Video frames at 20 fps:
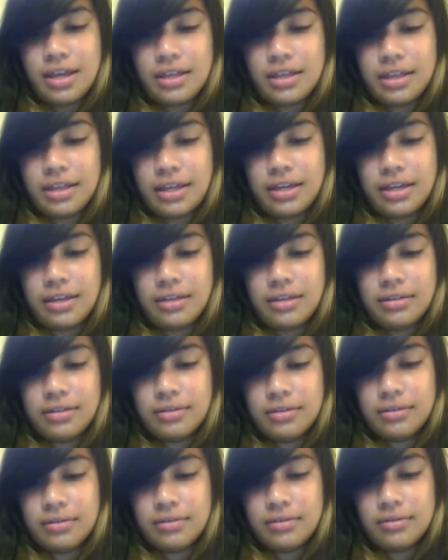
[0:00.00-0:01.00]
like,
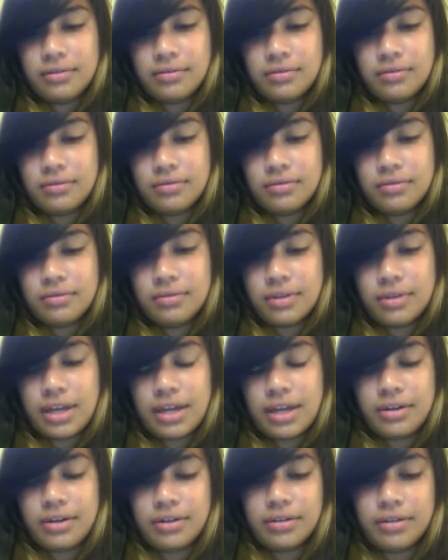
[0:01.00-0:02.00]

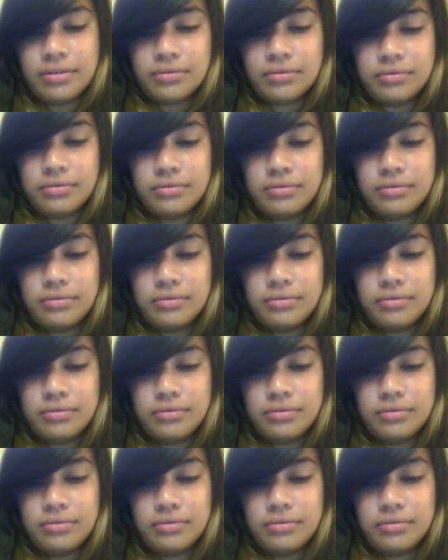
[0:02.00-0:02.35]
I don't know.